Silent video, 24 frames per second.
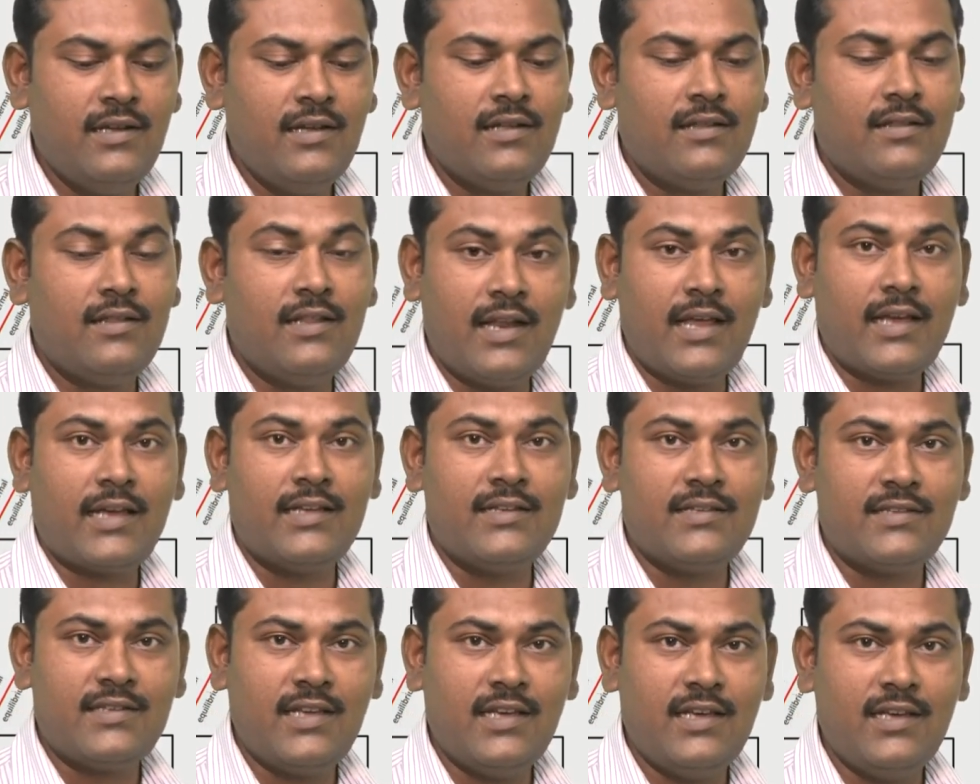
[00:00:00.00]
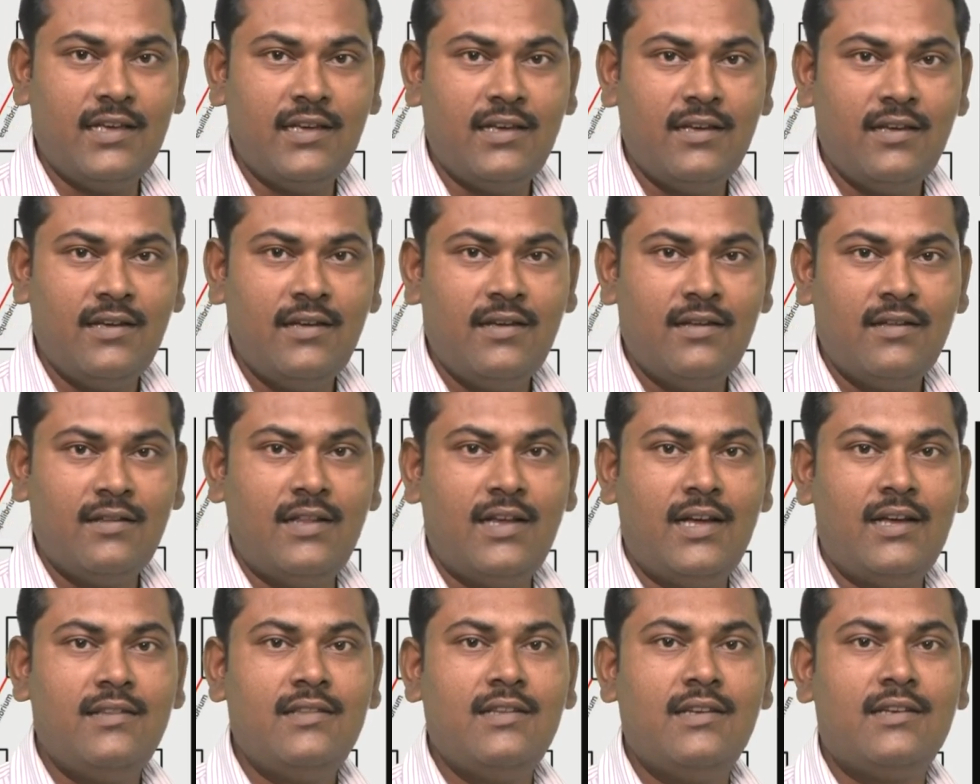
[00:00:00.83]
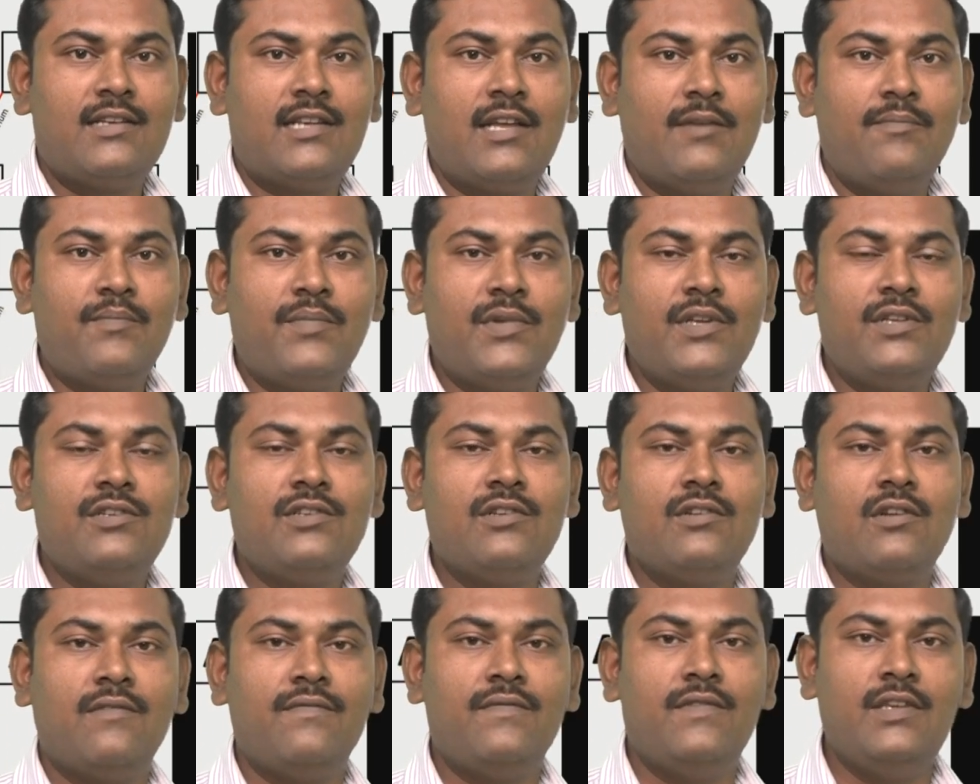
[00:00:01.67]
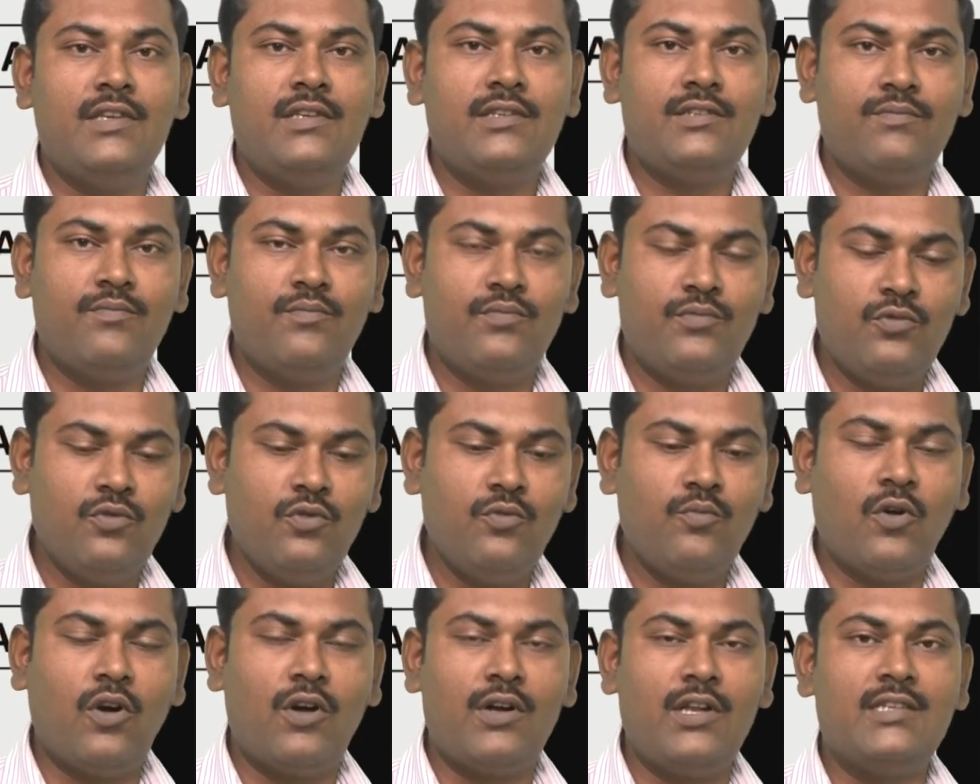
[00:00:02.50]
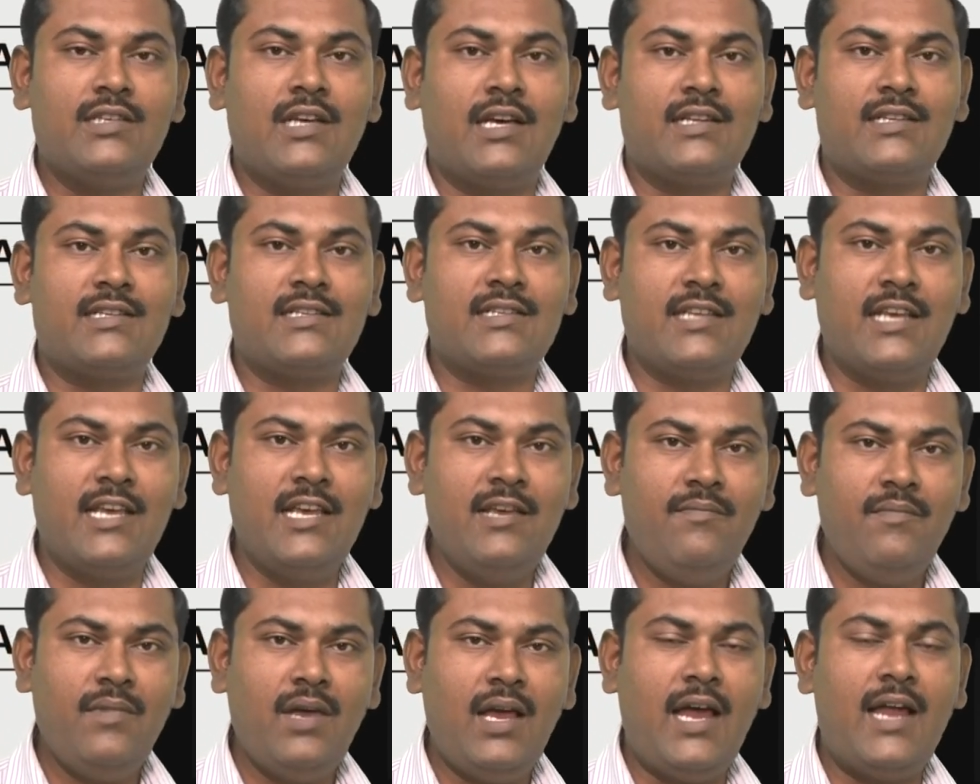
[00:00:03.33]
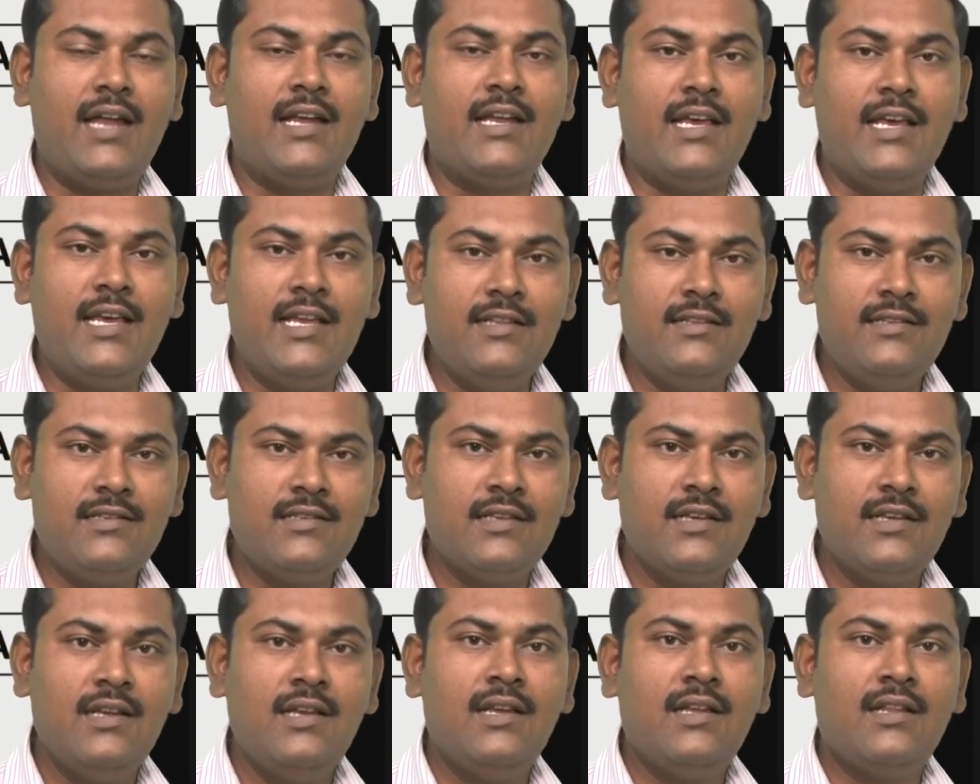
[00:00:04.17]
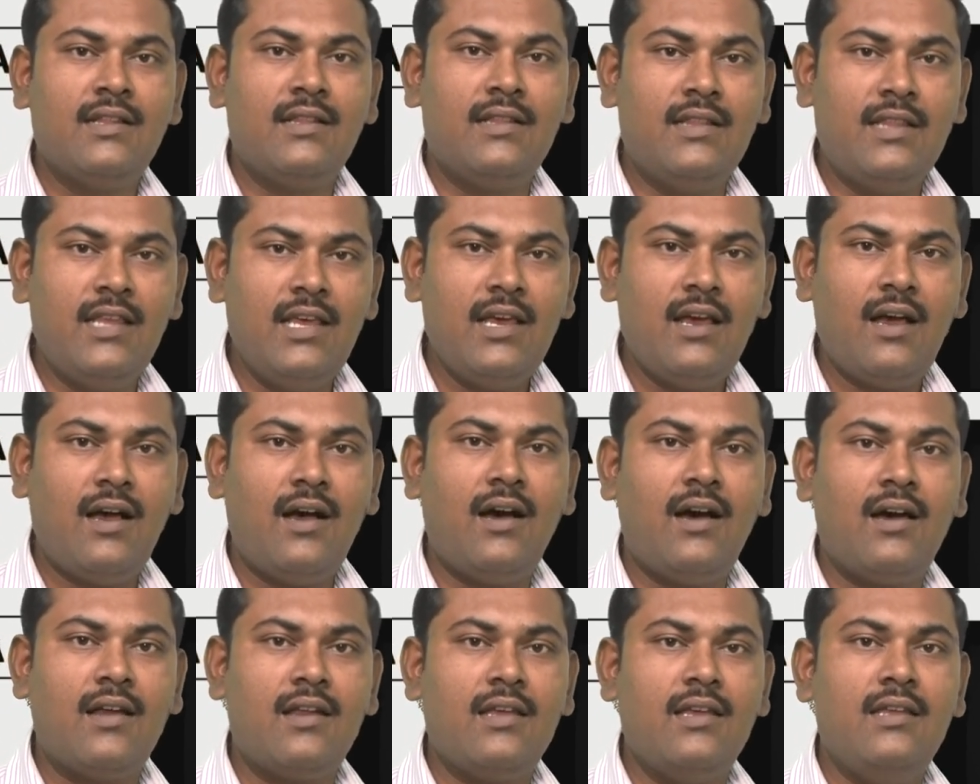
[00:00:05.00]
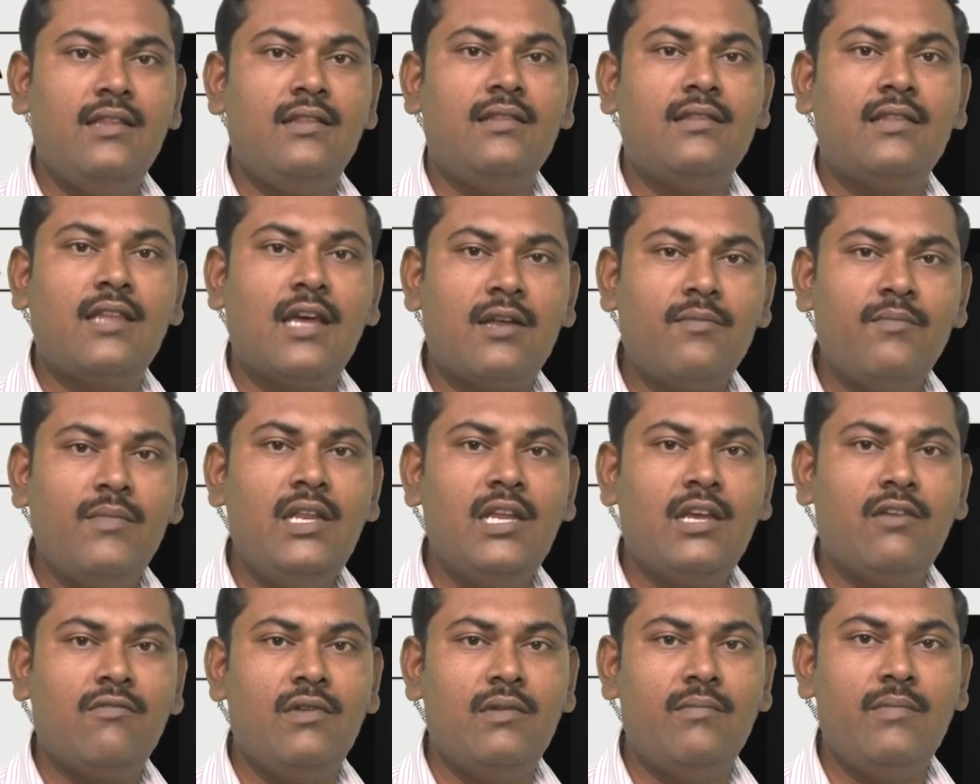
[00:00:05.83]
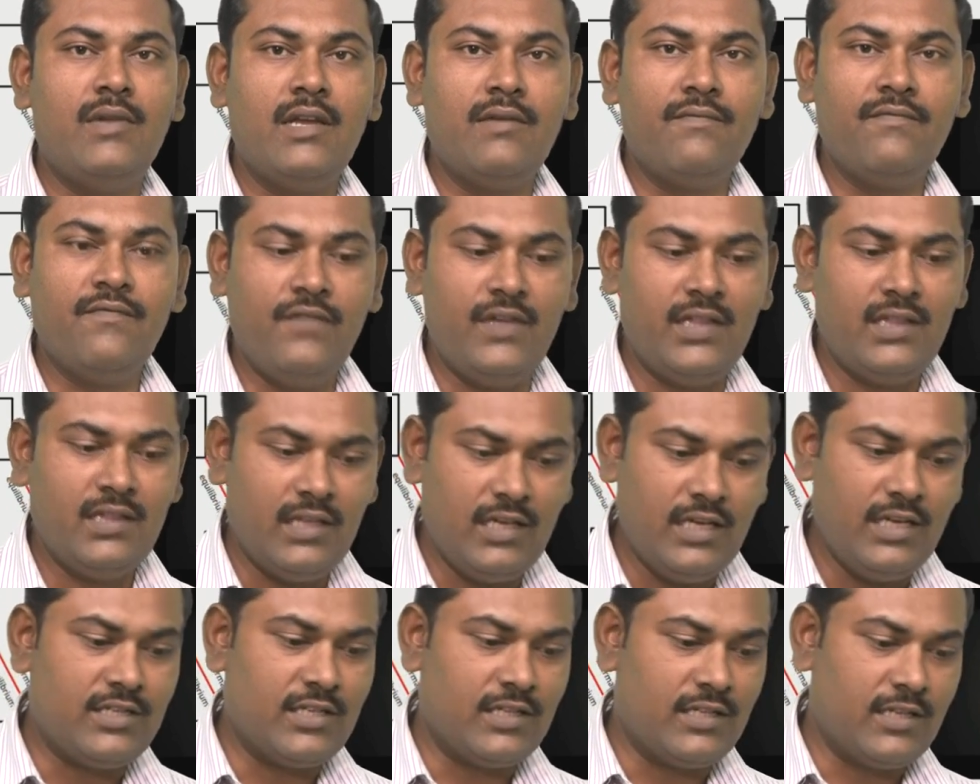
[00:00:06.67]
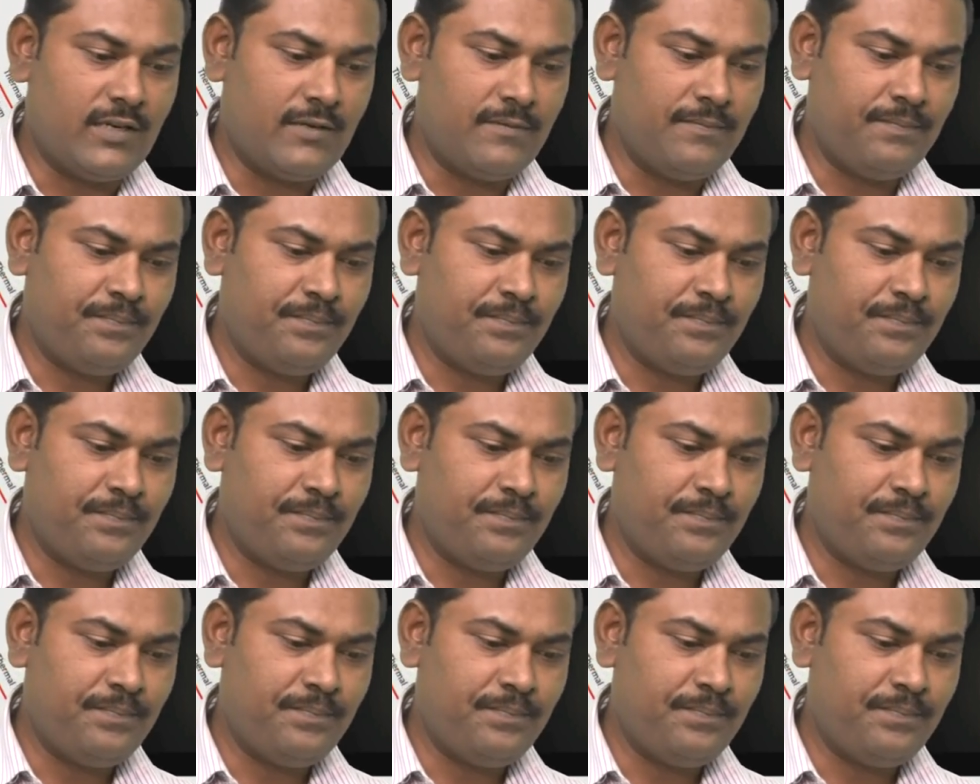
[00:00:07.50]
then I can say that the temperature of these two bodies are same, and hence they are in thermal equilibrium with each other.